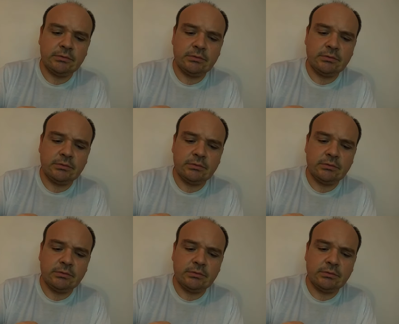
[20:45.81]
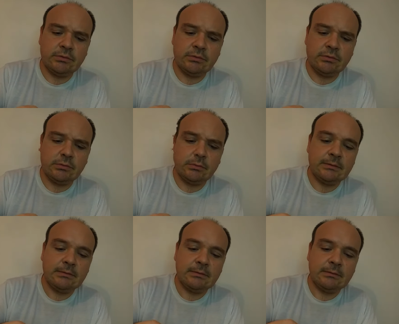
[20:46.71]

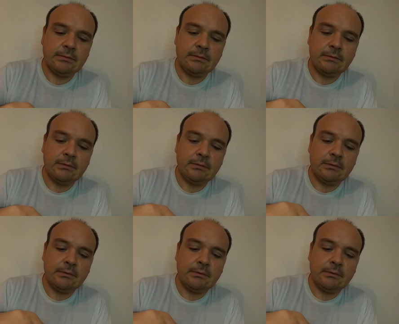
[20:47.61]
Nobody speaks.